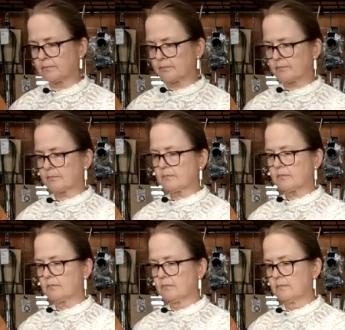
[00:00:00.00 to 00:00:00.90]

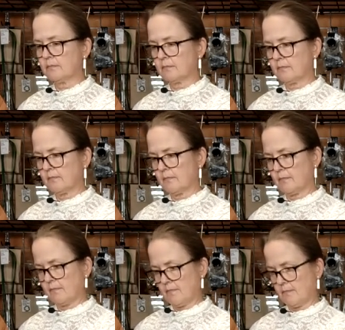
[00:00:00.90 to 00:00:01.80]

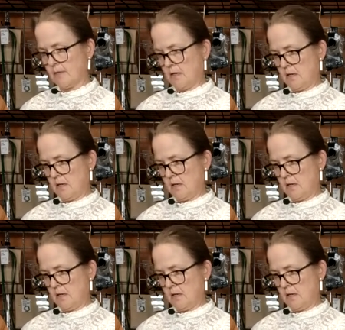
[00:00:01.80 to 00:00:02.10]
[no speech]